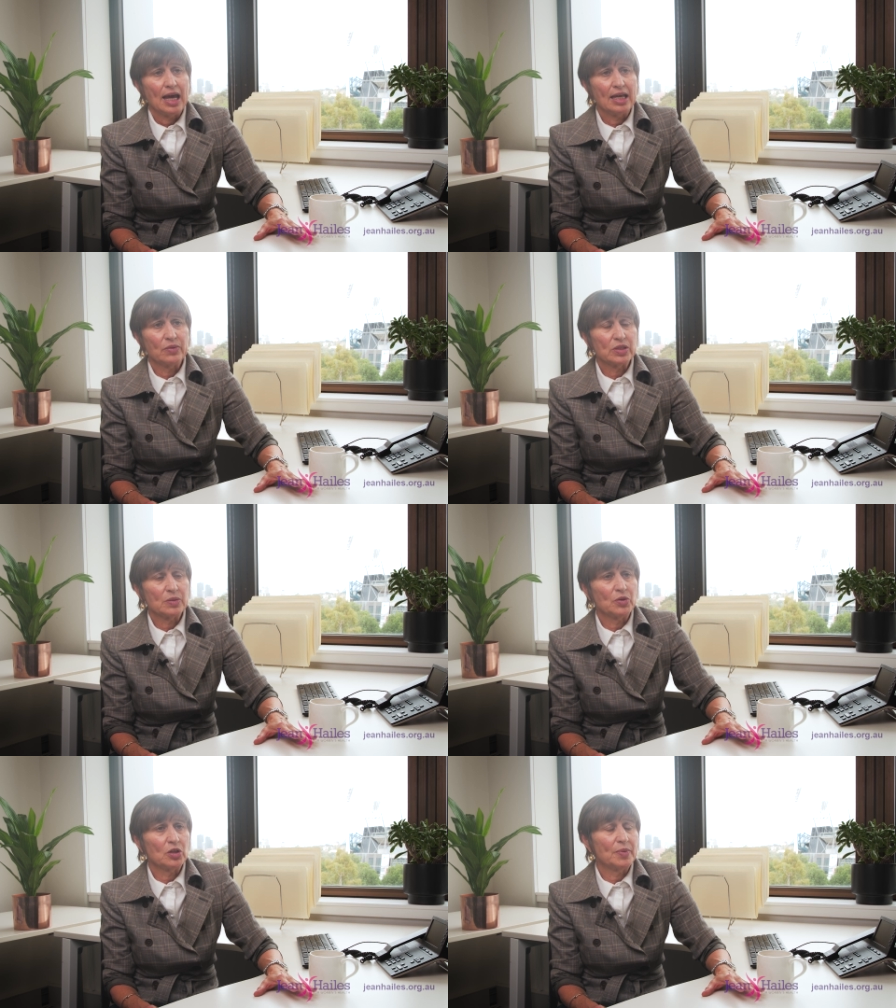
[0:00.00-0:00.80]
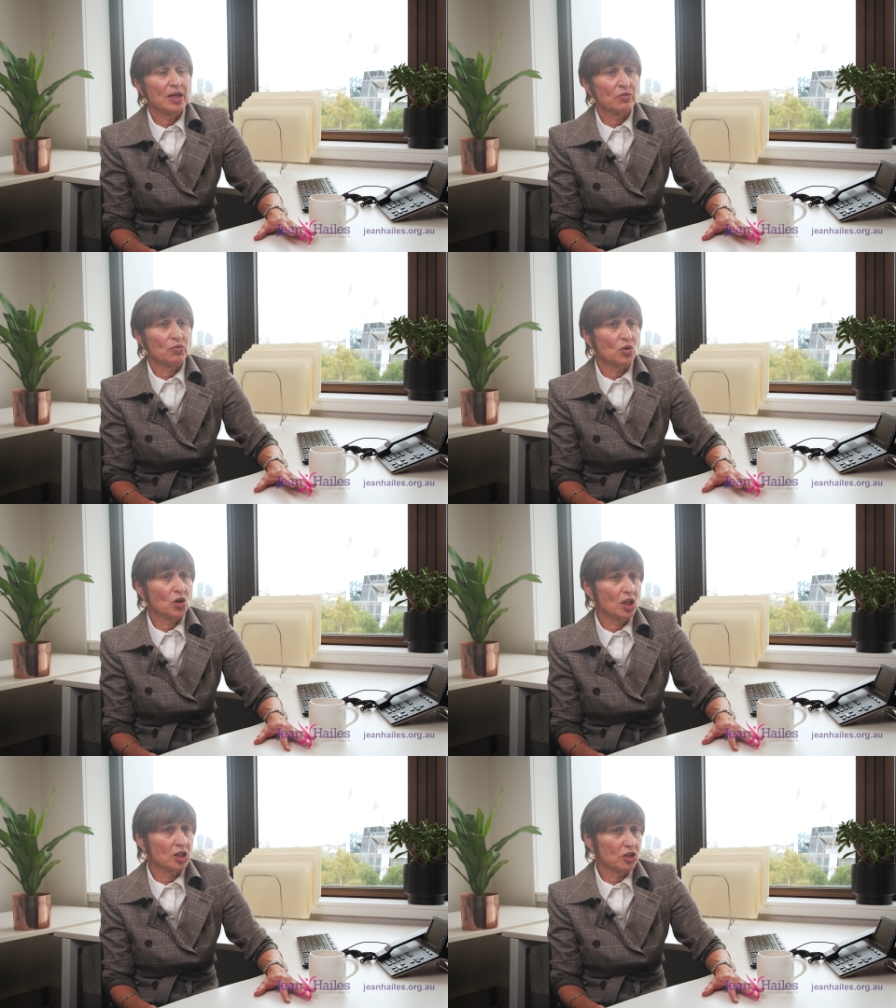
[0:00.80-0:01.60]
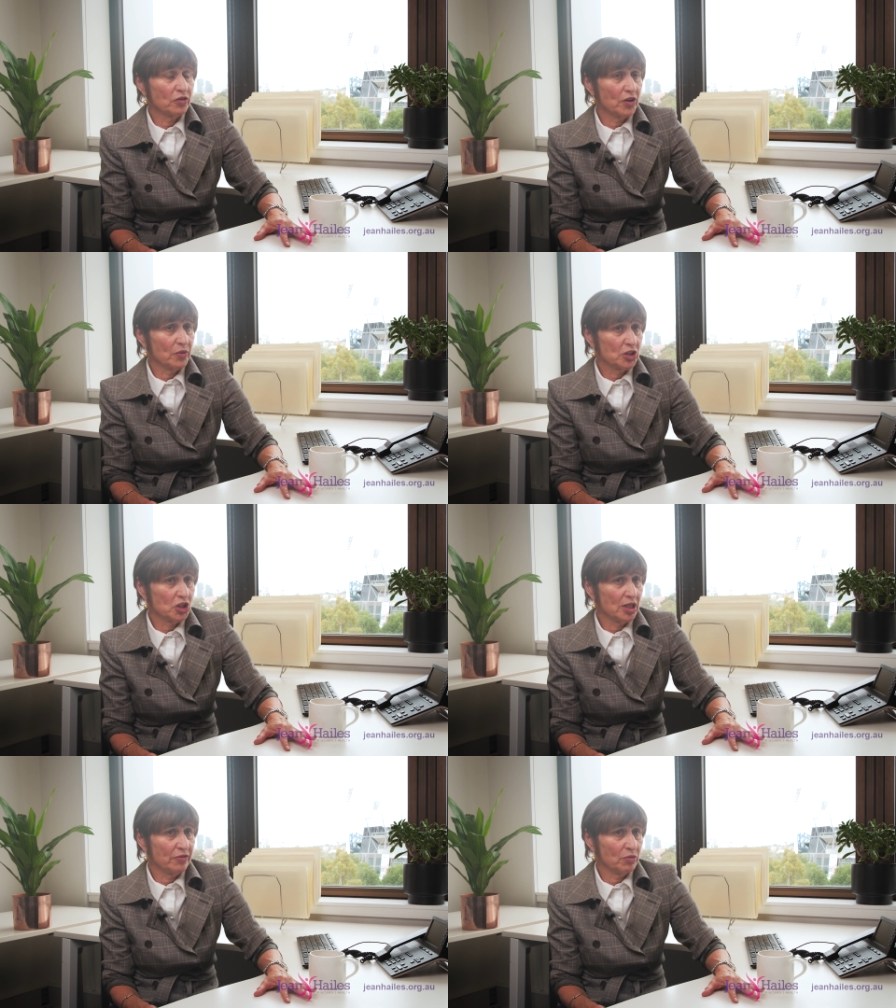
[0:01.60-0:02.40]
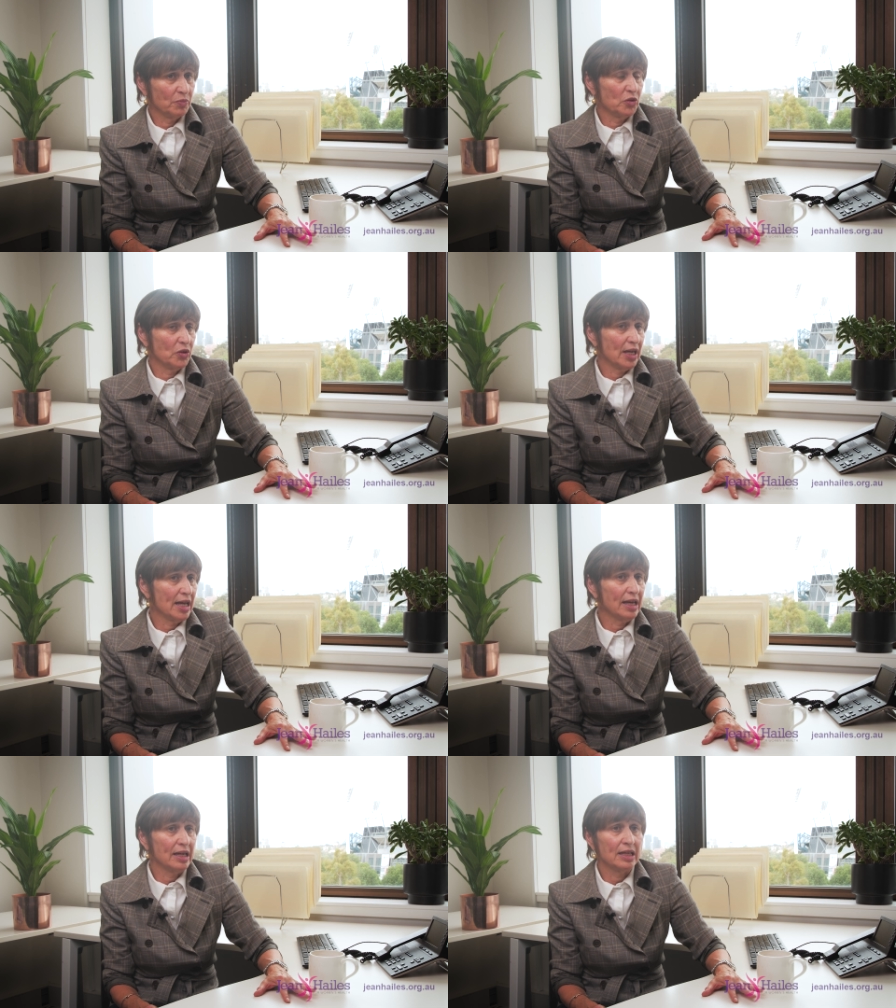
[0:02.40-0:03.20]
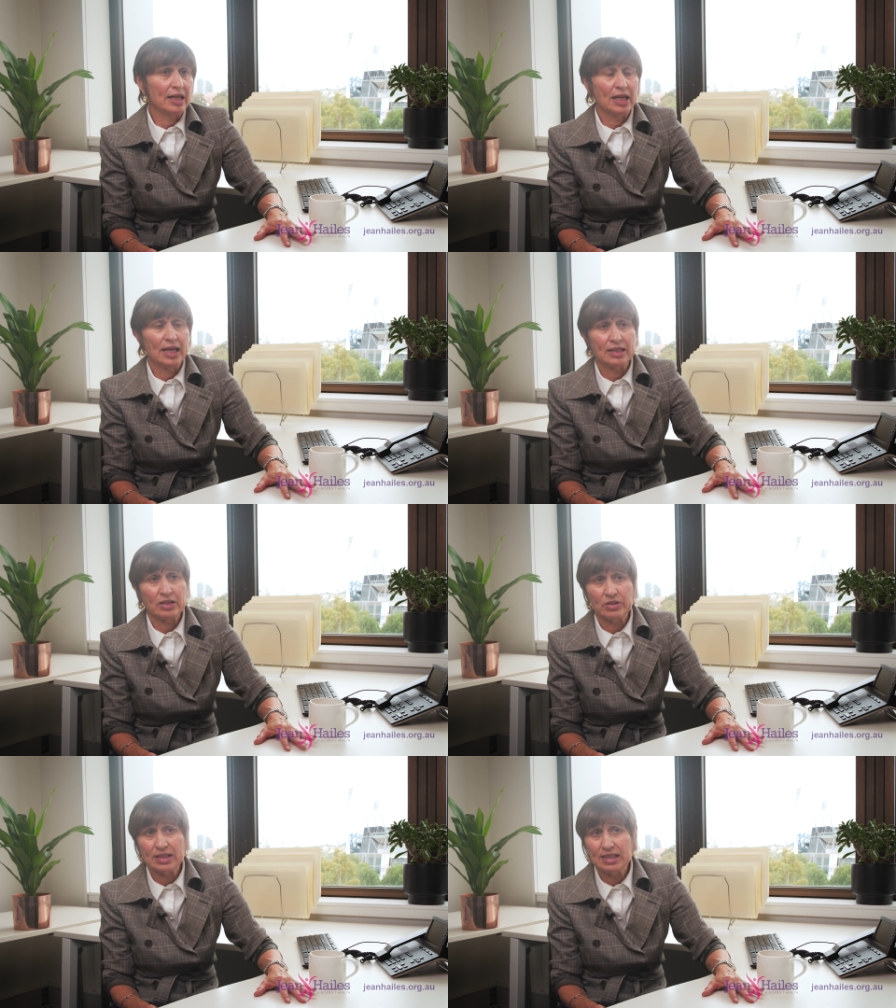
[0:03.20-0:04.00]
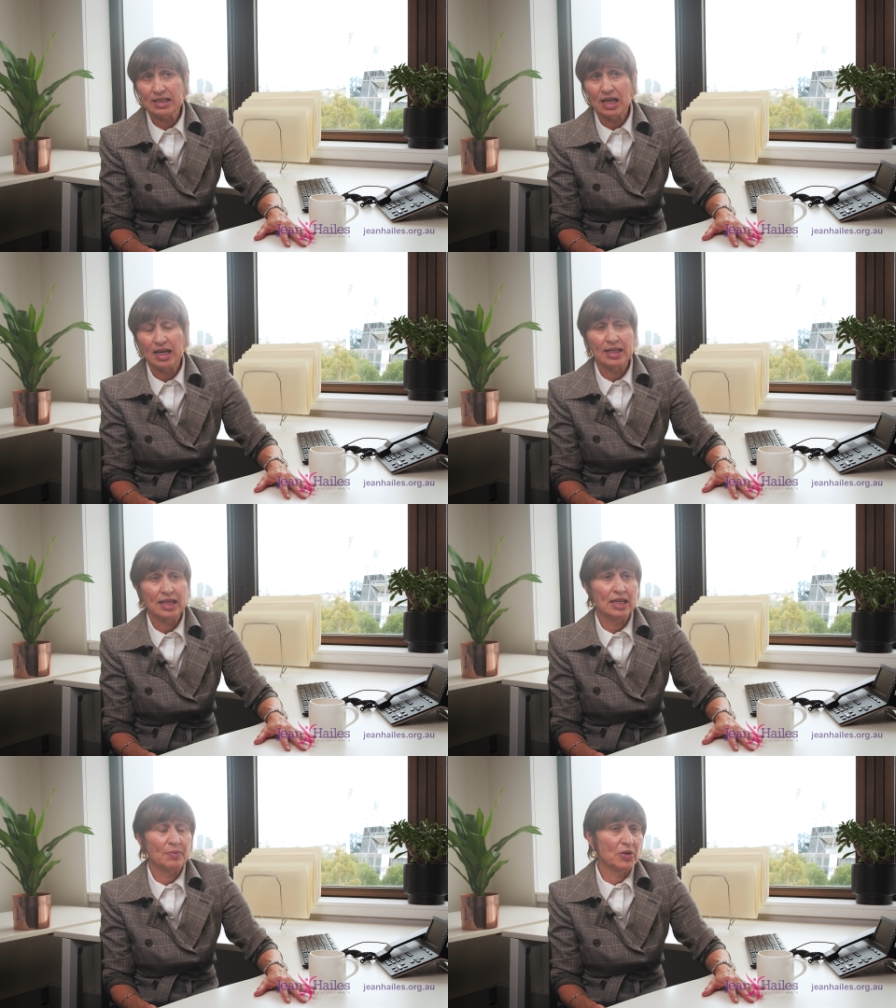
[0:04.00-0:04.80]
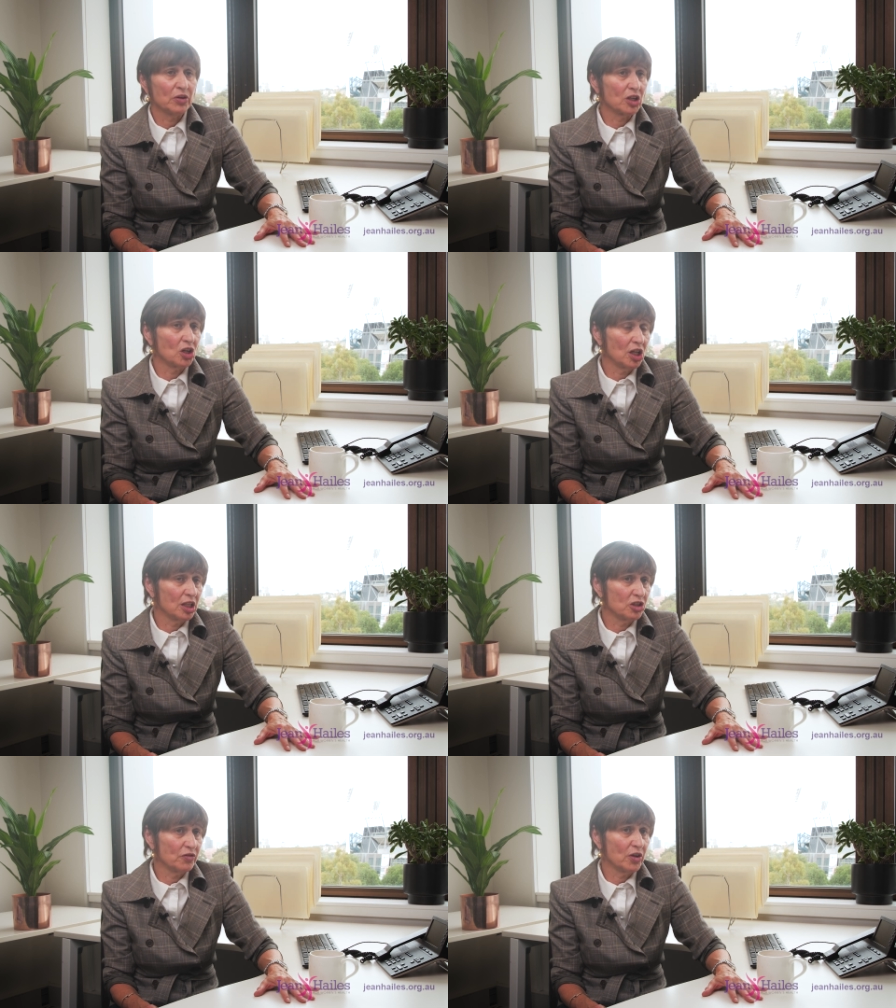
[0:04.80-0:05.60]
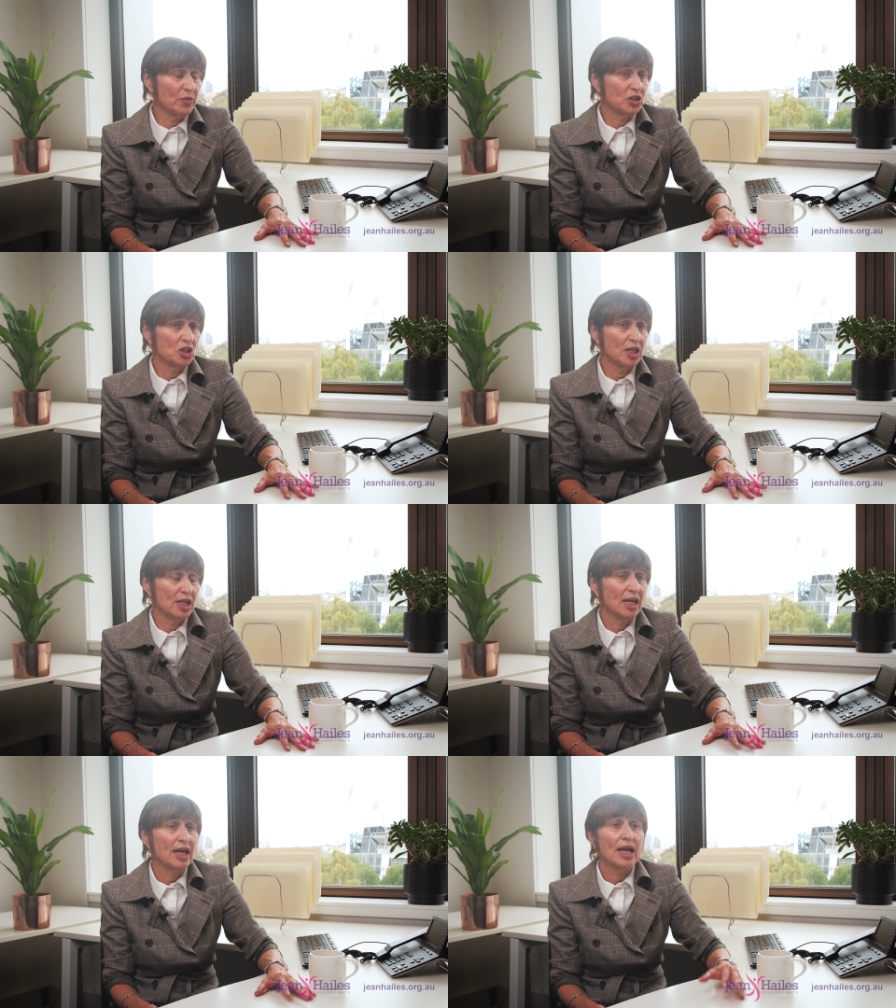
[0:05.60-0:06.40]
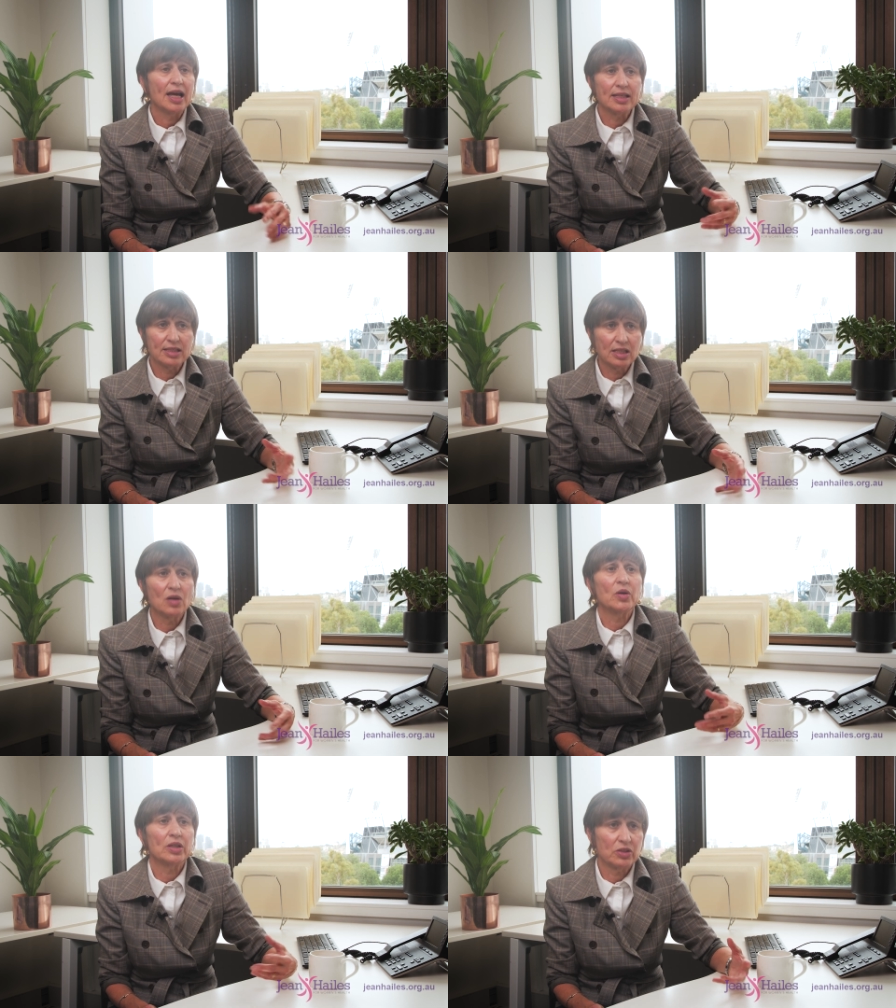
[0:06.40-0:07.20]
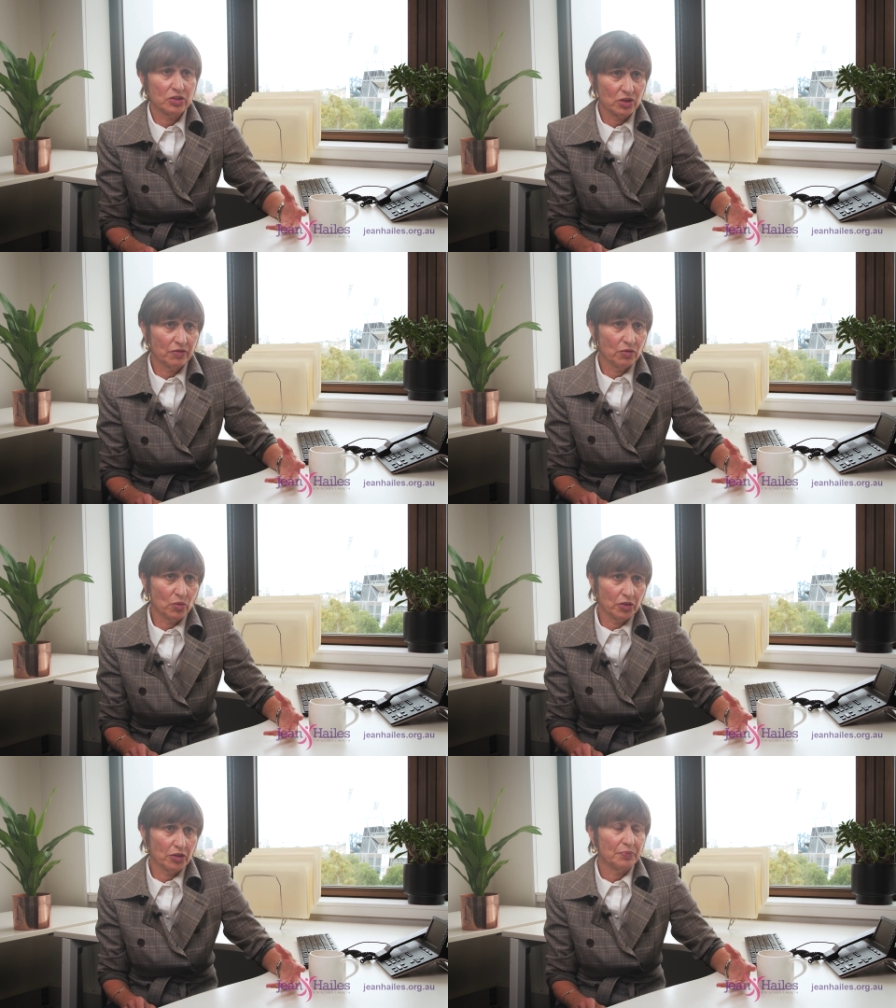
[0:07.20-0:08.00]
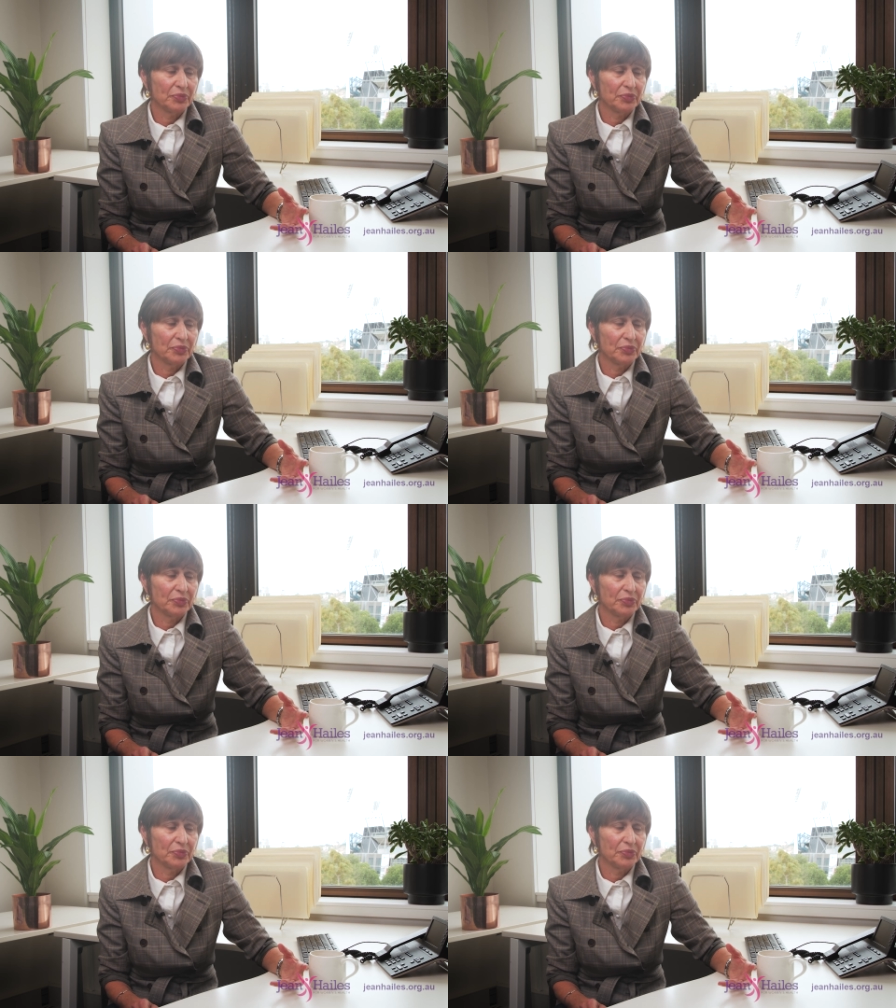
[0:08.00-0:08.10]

and it was supported by the Royal College of O&G from UK, Endocrine Society, American College of O&G, and so on and so forth.